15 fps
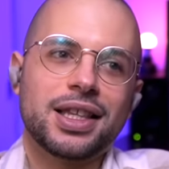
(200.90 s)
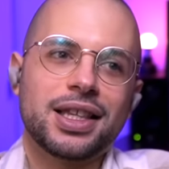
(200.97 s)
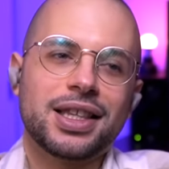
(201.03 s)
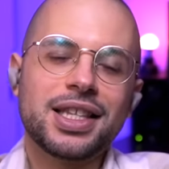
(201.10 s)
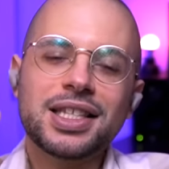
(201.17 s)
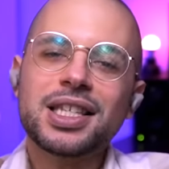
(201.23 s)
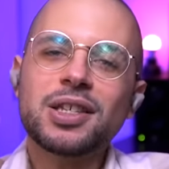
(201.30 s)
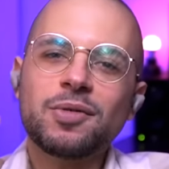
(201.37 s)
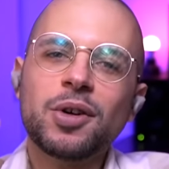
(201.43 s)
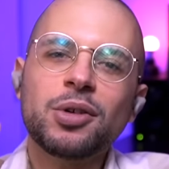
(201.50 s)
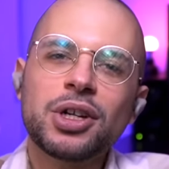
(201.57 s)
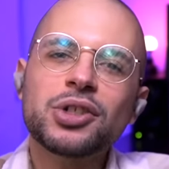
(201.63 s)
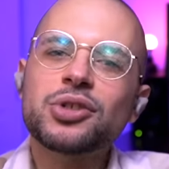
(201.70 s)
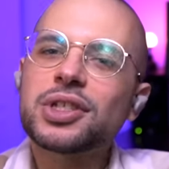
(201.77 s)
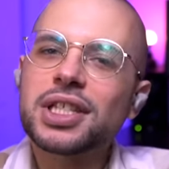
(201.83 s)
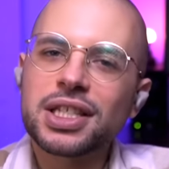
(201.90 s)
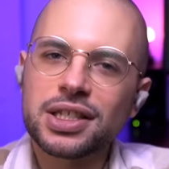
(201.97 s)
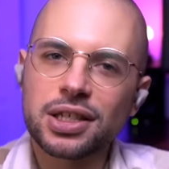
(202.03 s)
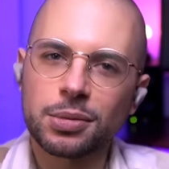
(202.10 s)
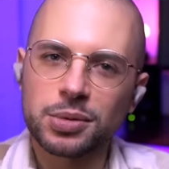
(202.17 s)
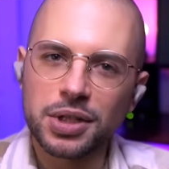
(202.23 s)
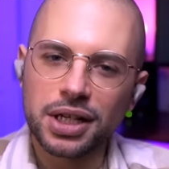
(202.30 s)
this is a very interesting
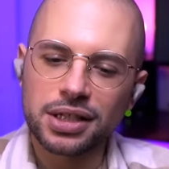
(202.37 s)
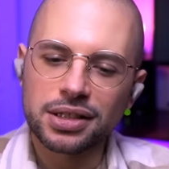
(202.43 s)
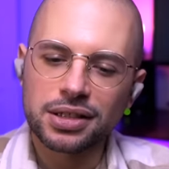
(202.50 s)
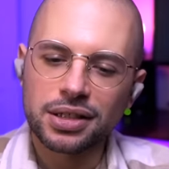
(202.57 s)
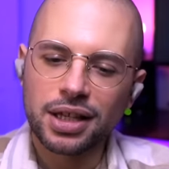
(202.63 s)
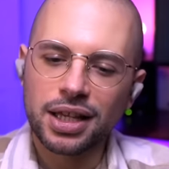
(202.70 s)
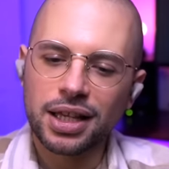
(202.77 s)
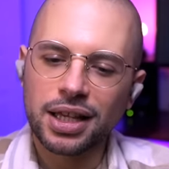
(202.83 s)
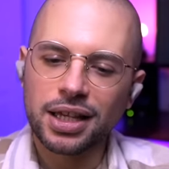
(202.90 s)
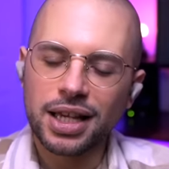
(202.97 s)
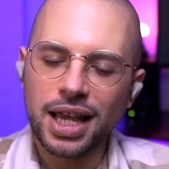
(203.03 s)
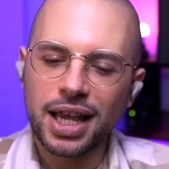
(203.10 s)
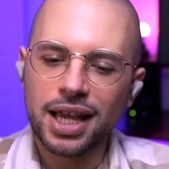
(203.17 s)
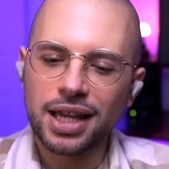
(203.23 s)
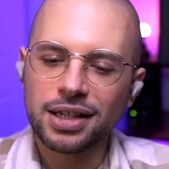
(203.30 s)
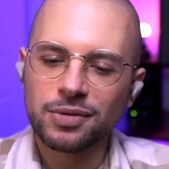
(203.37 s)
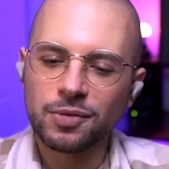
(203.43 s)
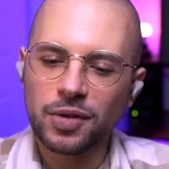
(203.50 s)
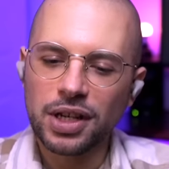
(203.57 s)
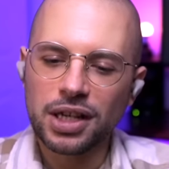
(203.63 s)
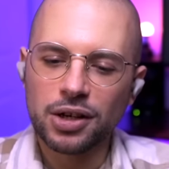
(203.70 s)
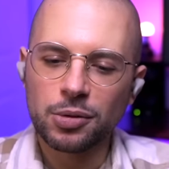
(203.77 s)
subject and
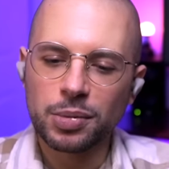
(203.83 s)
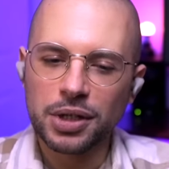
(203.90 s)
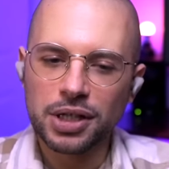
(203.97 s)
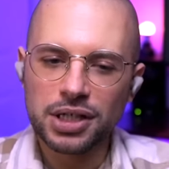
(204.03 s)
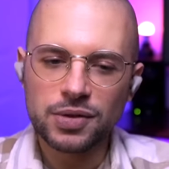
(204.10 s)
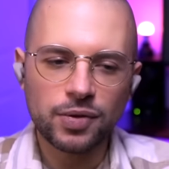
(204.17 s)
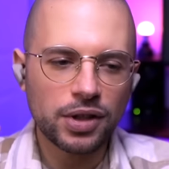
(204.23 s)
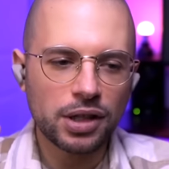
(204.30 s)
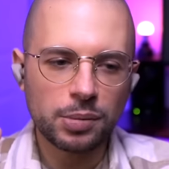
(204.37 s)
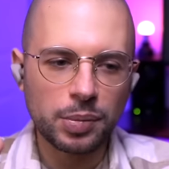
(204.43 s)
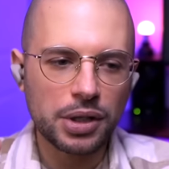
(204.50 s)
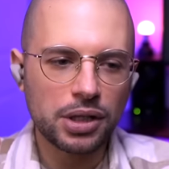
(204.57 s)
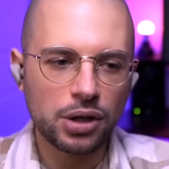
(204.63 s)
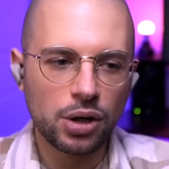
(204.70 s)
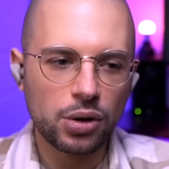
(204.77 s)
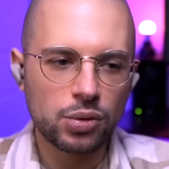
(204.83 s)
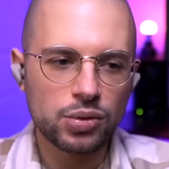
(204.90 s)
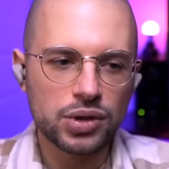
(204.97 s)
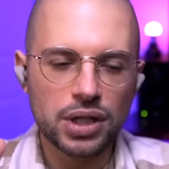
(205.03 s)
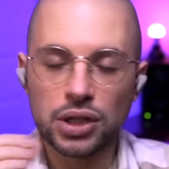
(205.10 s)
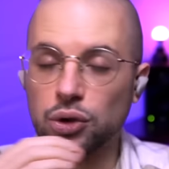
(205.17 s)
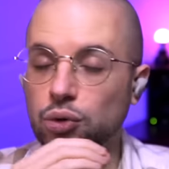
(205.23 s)
video, because
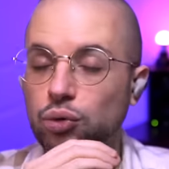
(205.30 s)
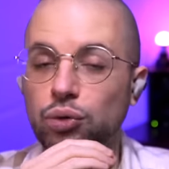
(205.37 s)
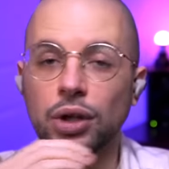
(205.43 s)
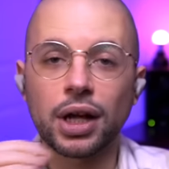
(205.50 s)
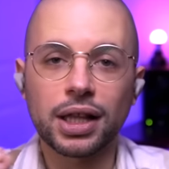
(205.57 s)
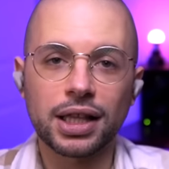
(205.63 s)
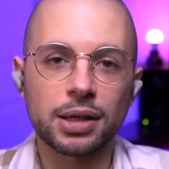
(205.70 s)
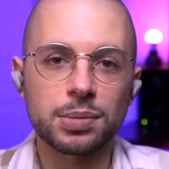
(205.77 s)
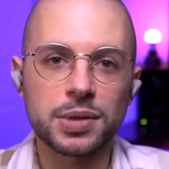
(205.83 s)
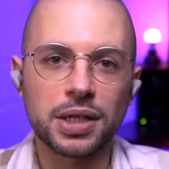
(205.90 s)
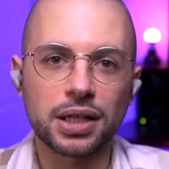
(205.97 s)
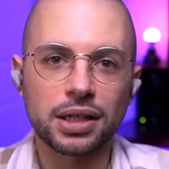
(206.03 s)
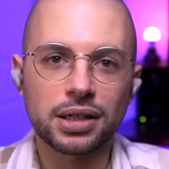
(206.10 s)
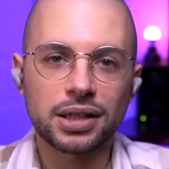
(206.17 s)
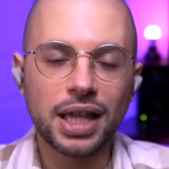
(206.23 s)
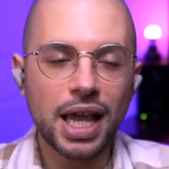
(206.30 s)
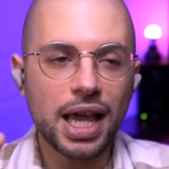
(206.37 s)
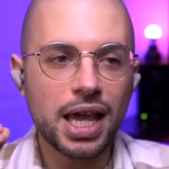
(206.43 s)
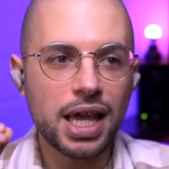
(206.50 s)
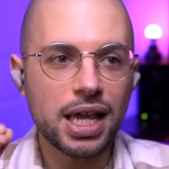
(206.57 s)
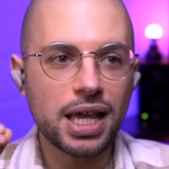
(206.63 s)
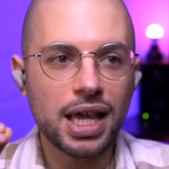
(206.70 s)
Filipinos do not lip sync.
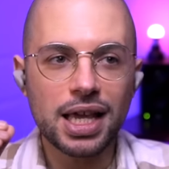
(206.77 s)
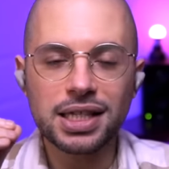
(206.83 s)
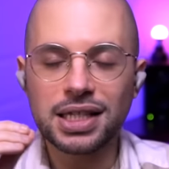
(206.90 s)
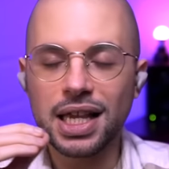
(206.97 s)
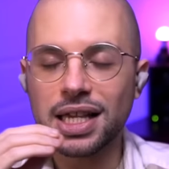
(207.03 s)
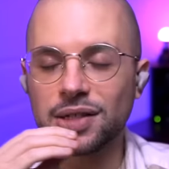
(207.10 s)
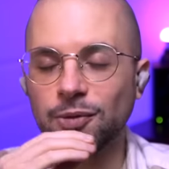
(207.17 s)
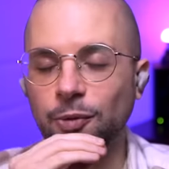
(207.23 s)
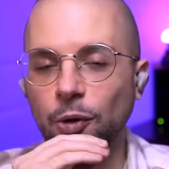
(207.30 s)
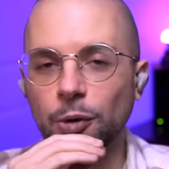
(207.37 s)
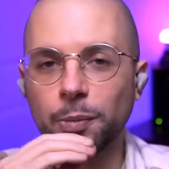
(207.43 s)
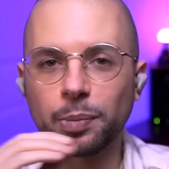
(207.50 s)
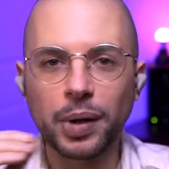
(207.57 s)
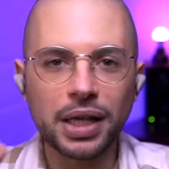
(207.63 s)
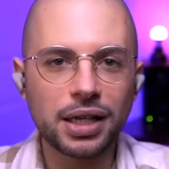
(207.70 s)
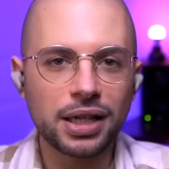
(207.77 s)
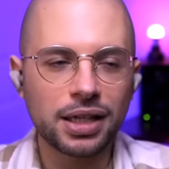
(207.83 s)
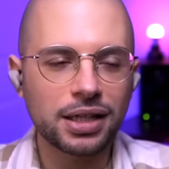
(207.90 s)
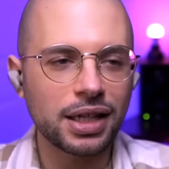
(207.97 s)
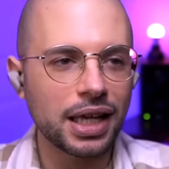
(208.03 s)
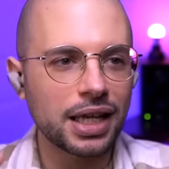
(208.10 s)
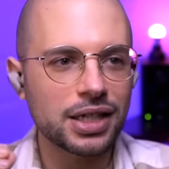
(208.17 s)
It's
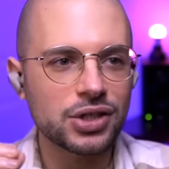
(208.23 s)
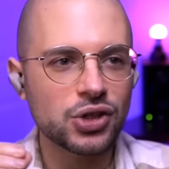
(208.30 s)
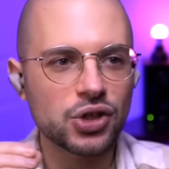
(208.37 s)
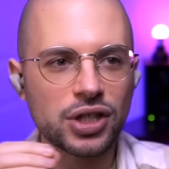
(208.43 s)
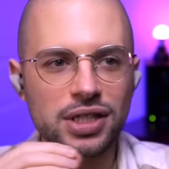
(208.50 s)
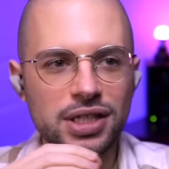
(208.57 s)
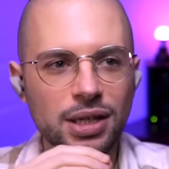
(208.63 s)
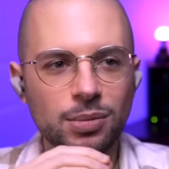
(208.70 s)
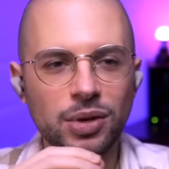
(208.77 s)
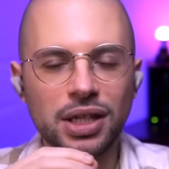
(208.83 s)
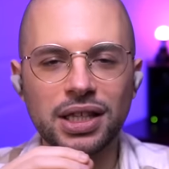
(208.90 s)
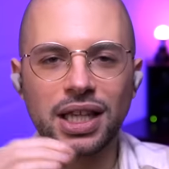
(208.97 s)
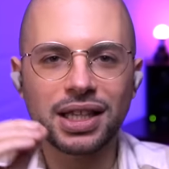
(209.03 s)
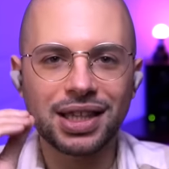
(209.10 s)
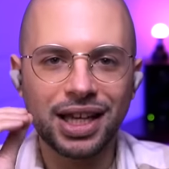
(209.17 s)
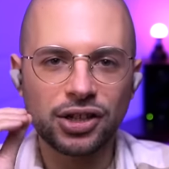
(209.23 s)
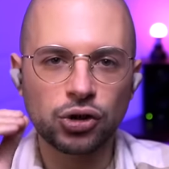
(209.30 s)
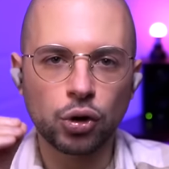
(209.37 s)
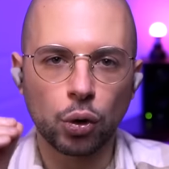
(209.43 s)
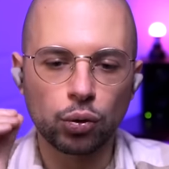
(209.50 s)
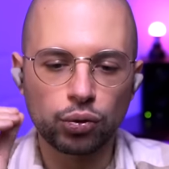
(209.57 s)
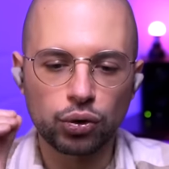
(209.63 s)
forbidden, it's just something that they
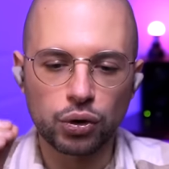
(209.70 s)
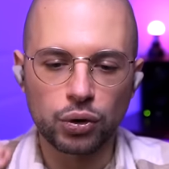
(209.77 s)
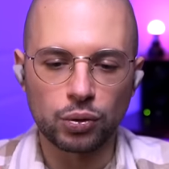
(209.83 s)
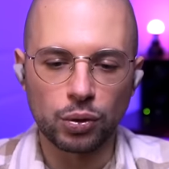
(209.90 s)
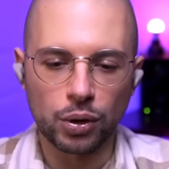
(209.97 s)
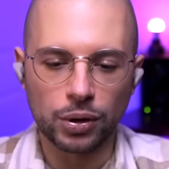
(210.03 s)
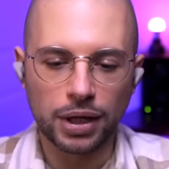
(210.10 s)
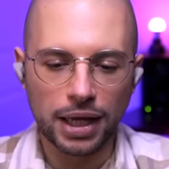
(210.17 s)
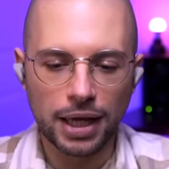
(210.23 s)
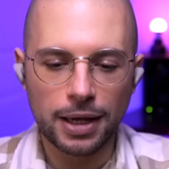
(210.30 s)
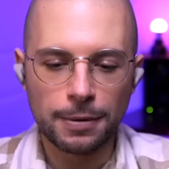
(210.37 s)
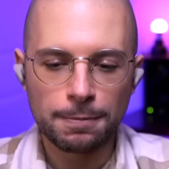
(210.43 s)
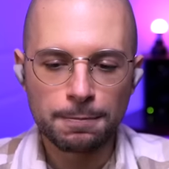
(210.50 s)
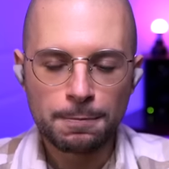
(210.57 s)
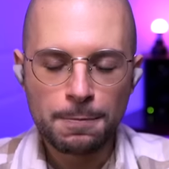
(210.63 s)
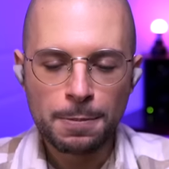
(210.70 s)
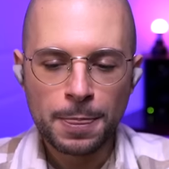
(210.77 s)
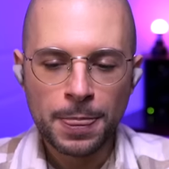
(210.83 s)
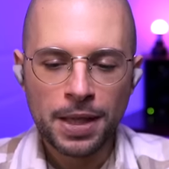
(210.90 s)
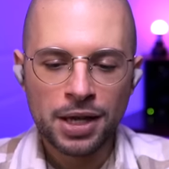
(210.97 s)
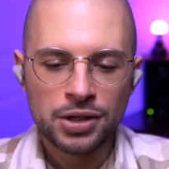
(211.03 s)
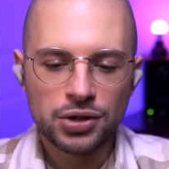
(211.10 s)
don't do, okay?
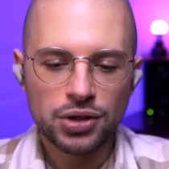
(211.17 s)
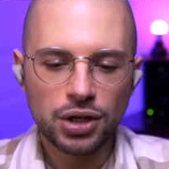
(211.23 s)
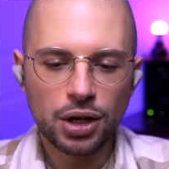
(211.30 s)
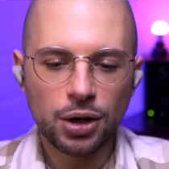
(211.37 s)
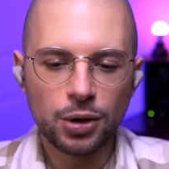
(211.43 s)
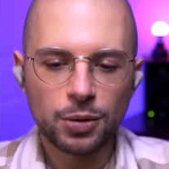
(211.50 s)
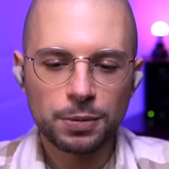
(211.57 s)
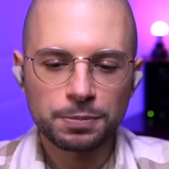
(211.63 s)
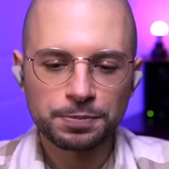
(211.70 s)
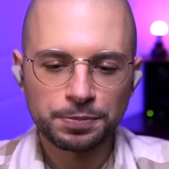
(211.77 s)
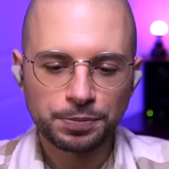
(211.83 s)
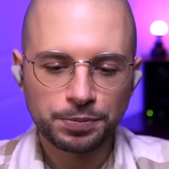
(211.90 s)
So